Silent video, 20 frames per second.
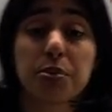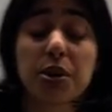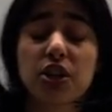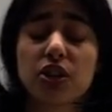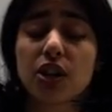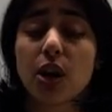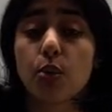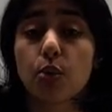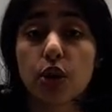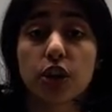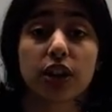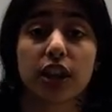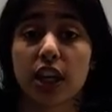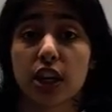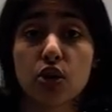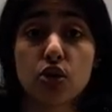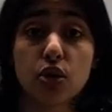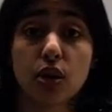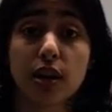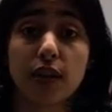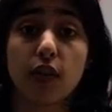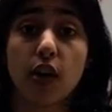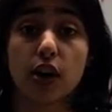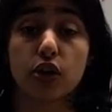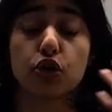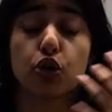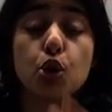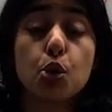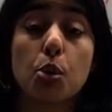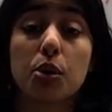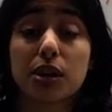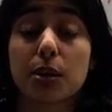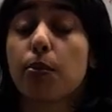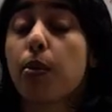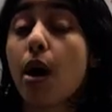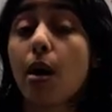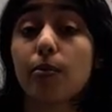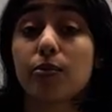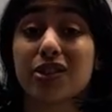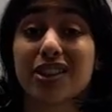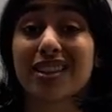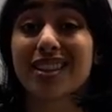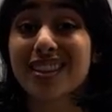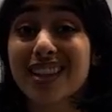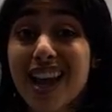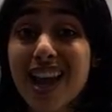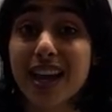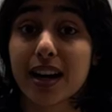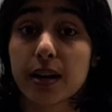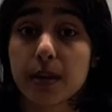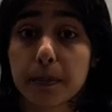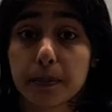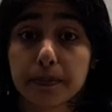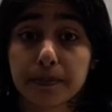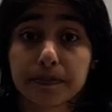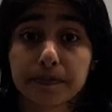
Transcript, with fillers: but it's not worth it because you could have gotten two other problems instead.